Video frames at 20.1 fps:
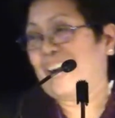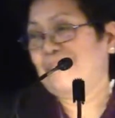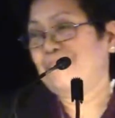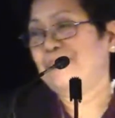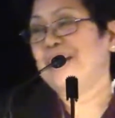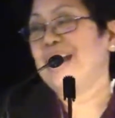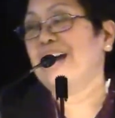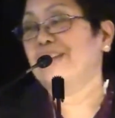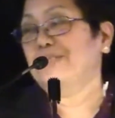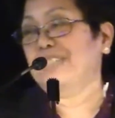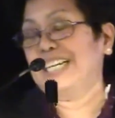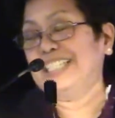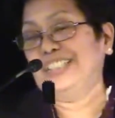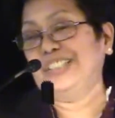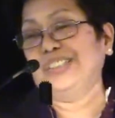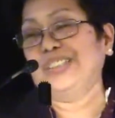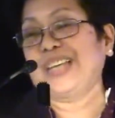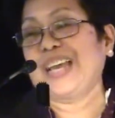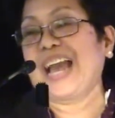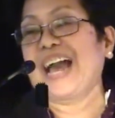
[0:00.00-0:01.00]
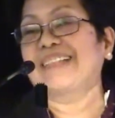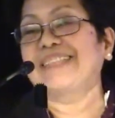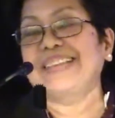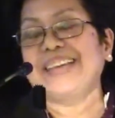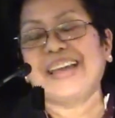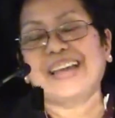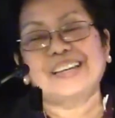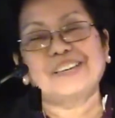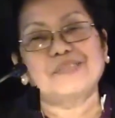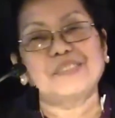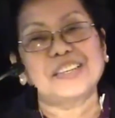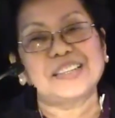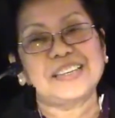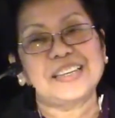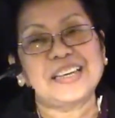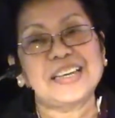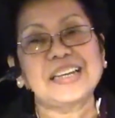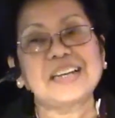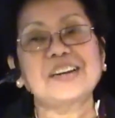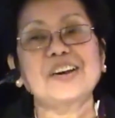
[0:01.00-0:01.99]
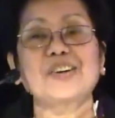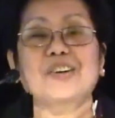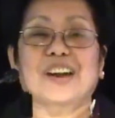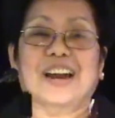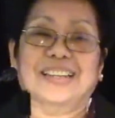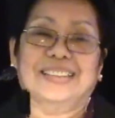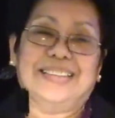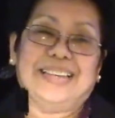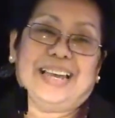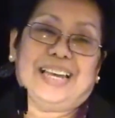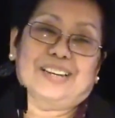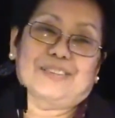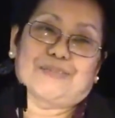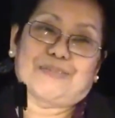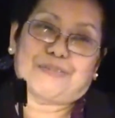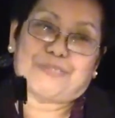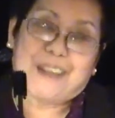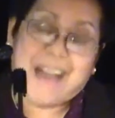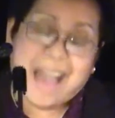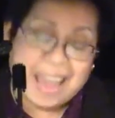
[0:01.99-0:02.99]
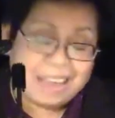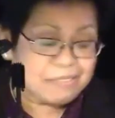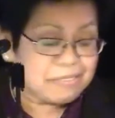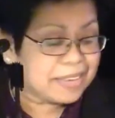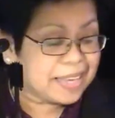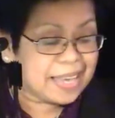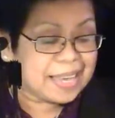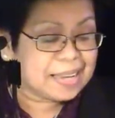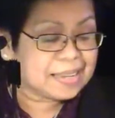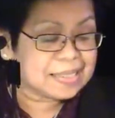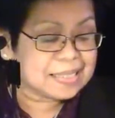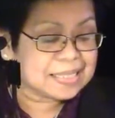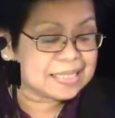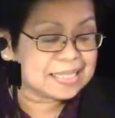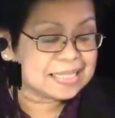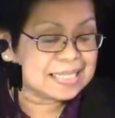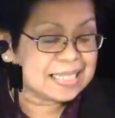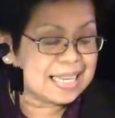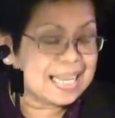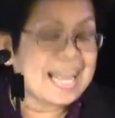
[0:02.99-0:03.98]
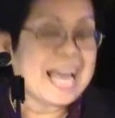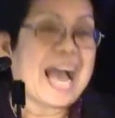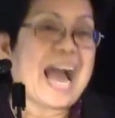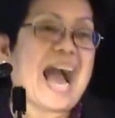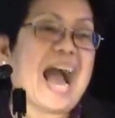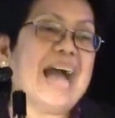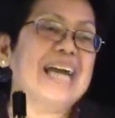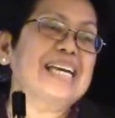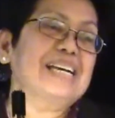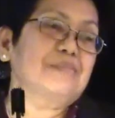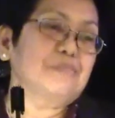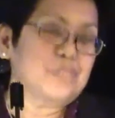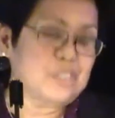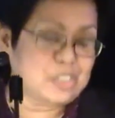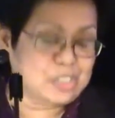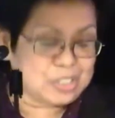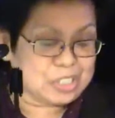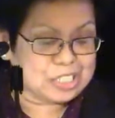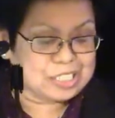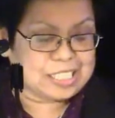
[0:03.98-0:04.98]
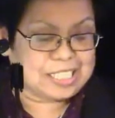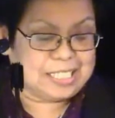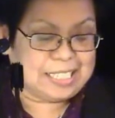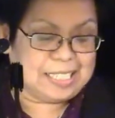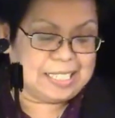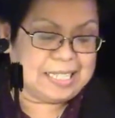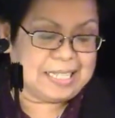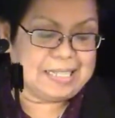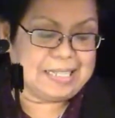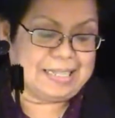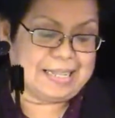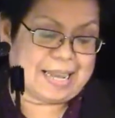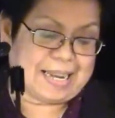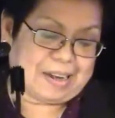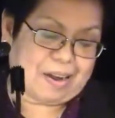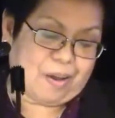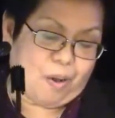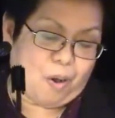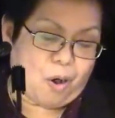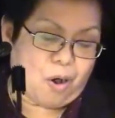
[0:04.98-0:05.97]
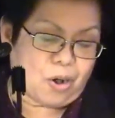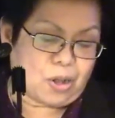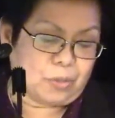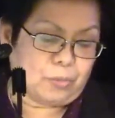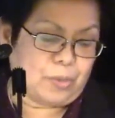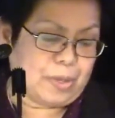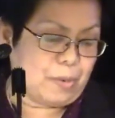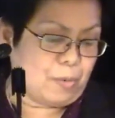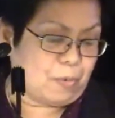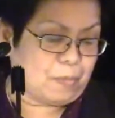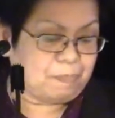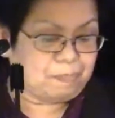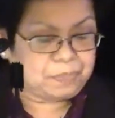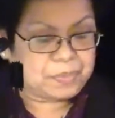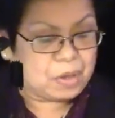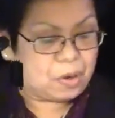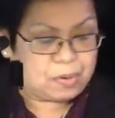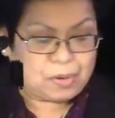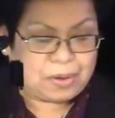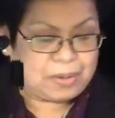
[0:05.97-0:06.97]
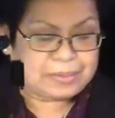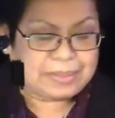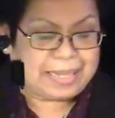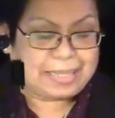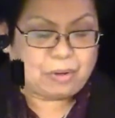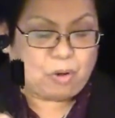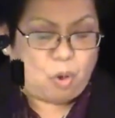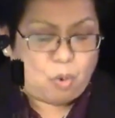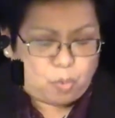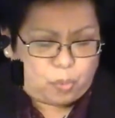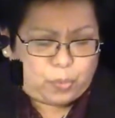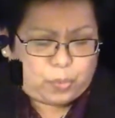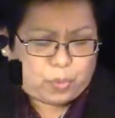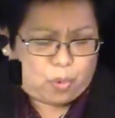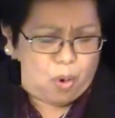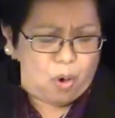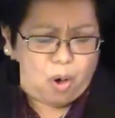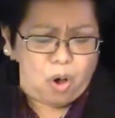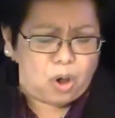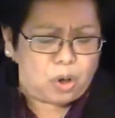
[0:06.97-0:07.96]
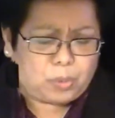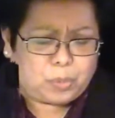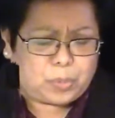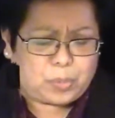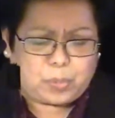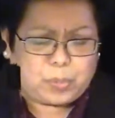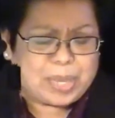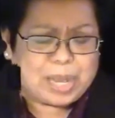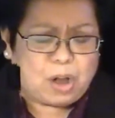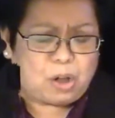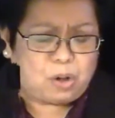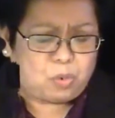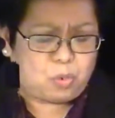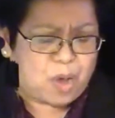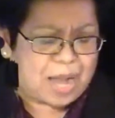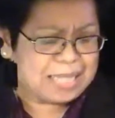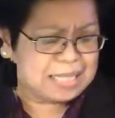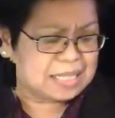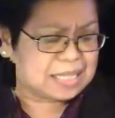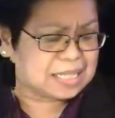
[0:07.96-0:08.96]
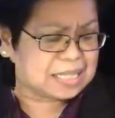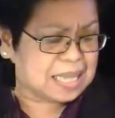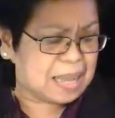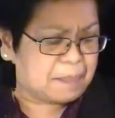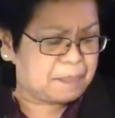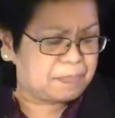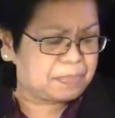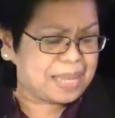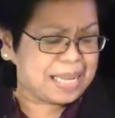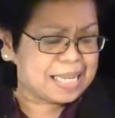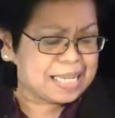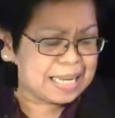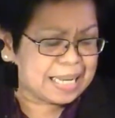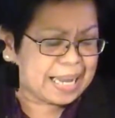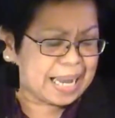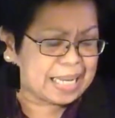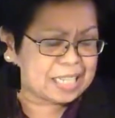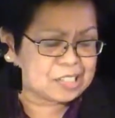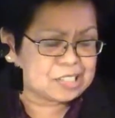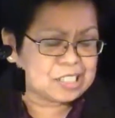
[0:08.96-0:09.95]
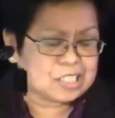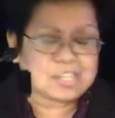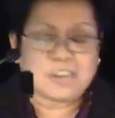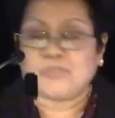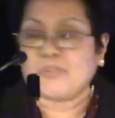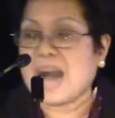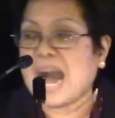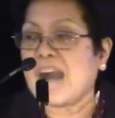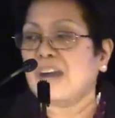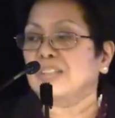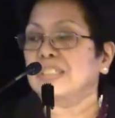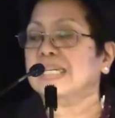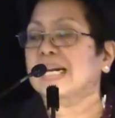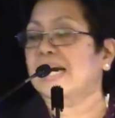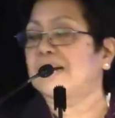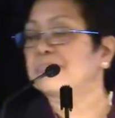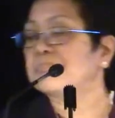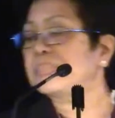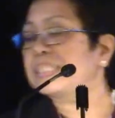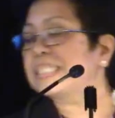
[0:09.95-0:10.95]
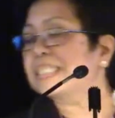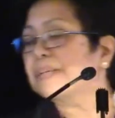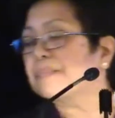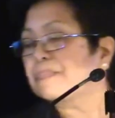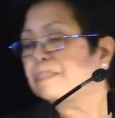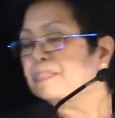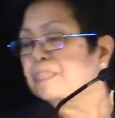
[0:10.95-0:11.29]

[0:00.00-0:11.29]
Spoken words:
perhaps I should say at the end of the year or at the end of 5 years, I am certain that we all want some indicators of outcomes